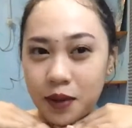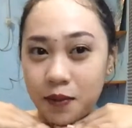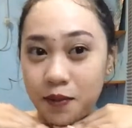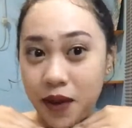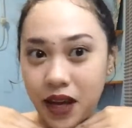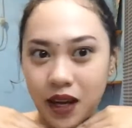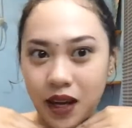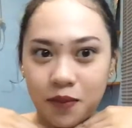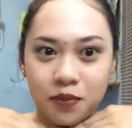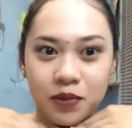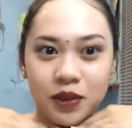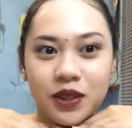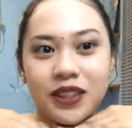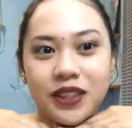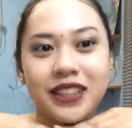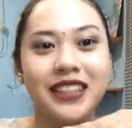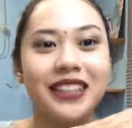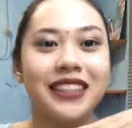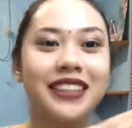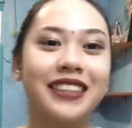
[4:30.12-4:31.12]
makeup look.
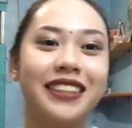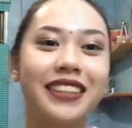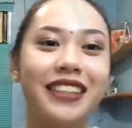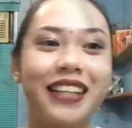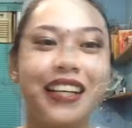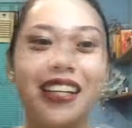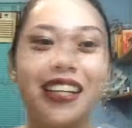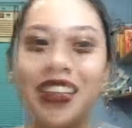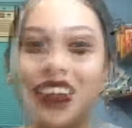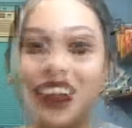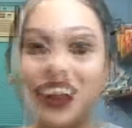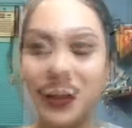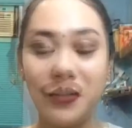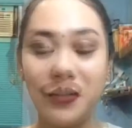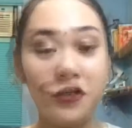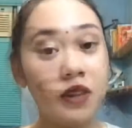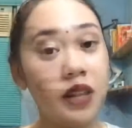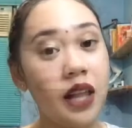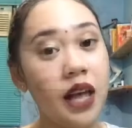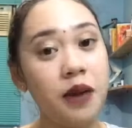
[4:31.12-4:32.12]
So
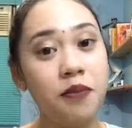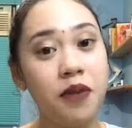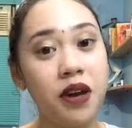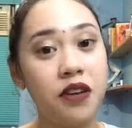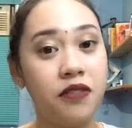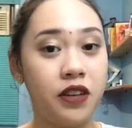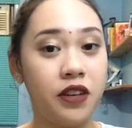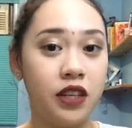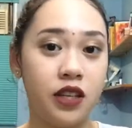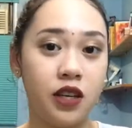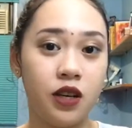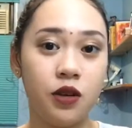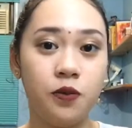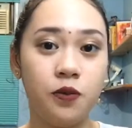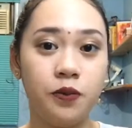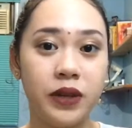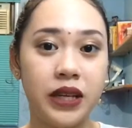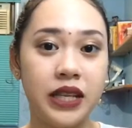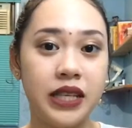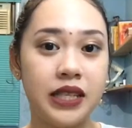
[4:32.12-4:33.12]
if you like my video,
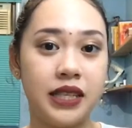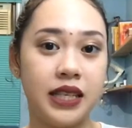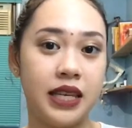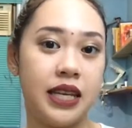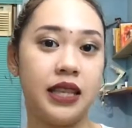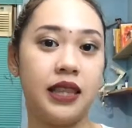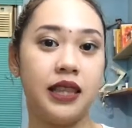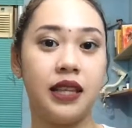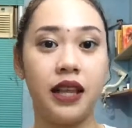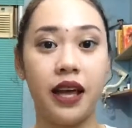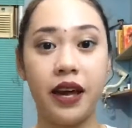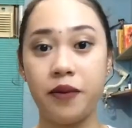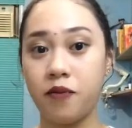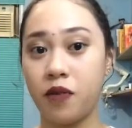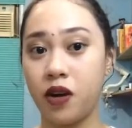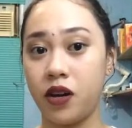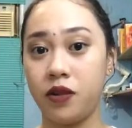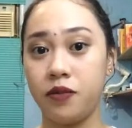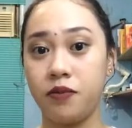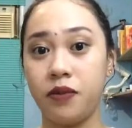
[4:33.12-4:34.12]
please hit the like
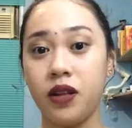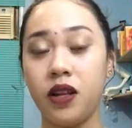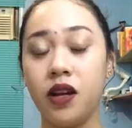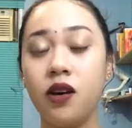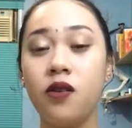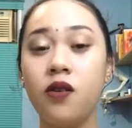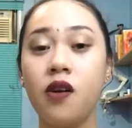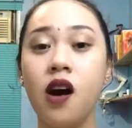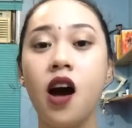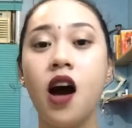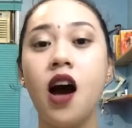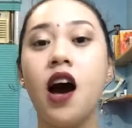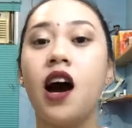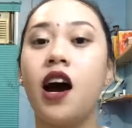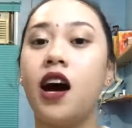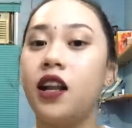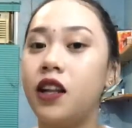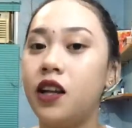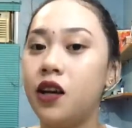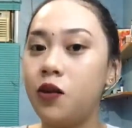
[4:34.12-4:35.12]
button below
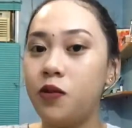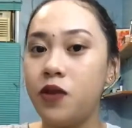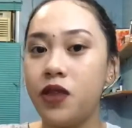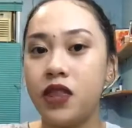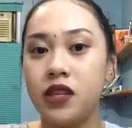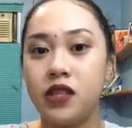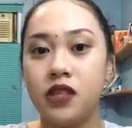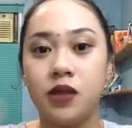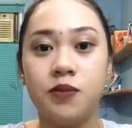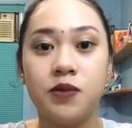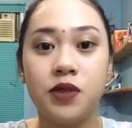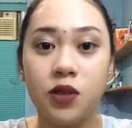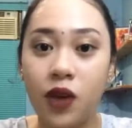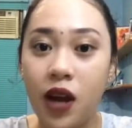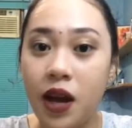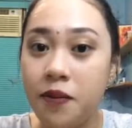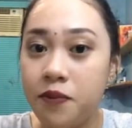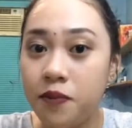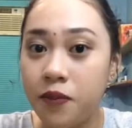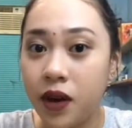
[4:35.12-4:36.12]
along with the
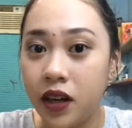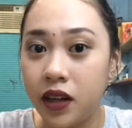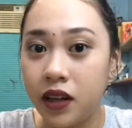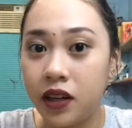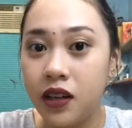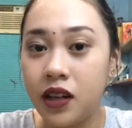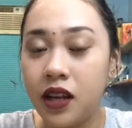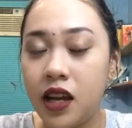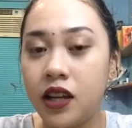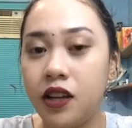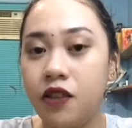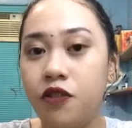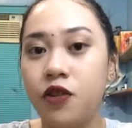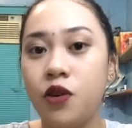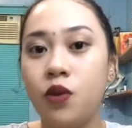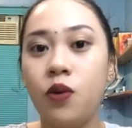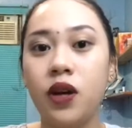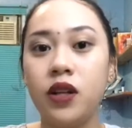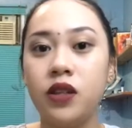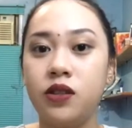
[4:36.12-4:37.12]
subscribe button, and if
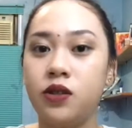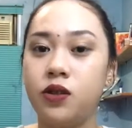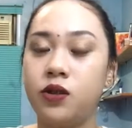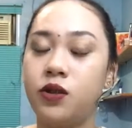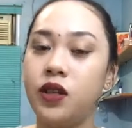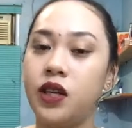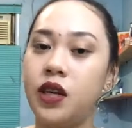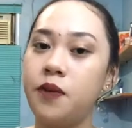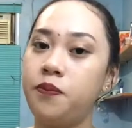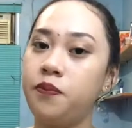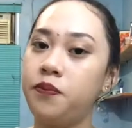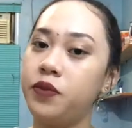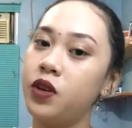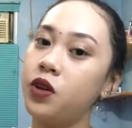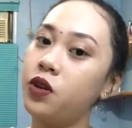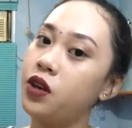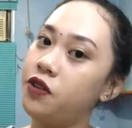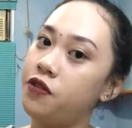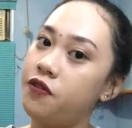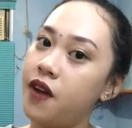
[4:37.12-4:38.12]
you want to keep
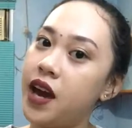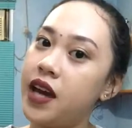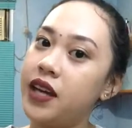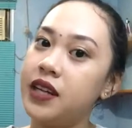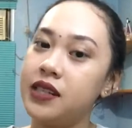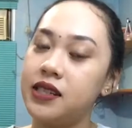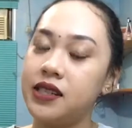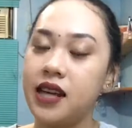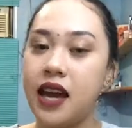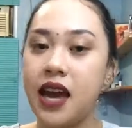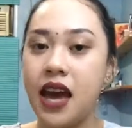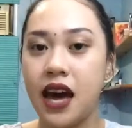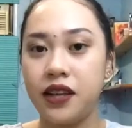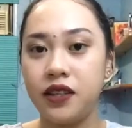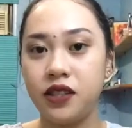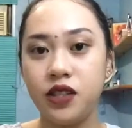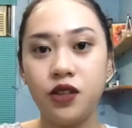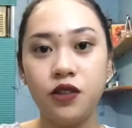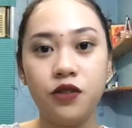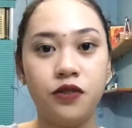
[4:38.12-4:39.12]
notified as I
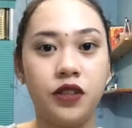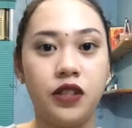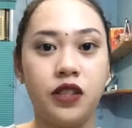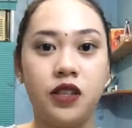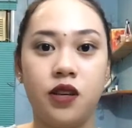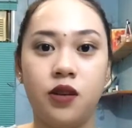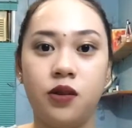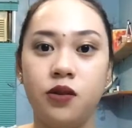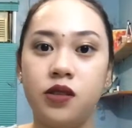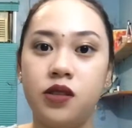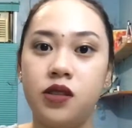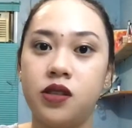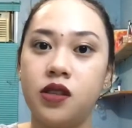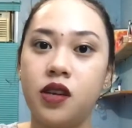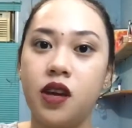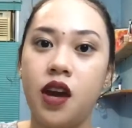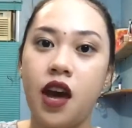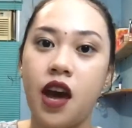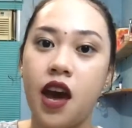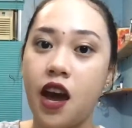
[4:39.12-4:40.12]
add new videos
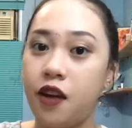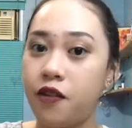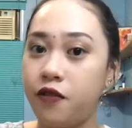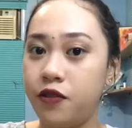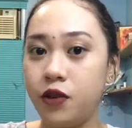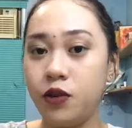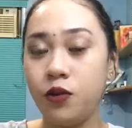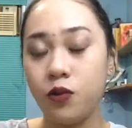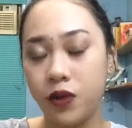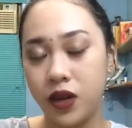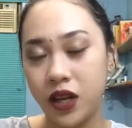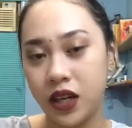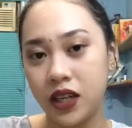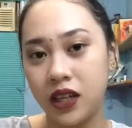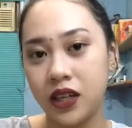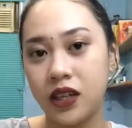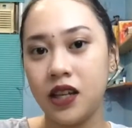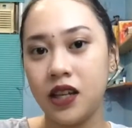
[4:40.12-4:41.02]
every week,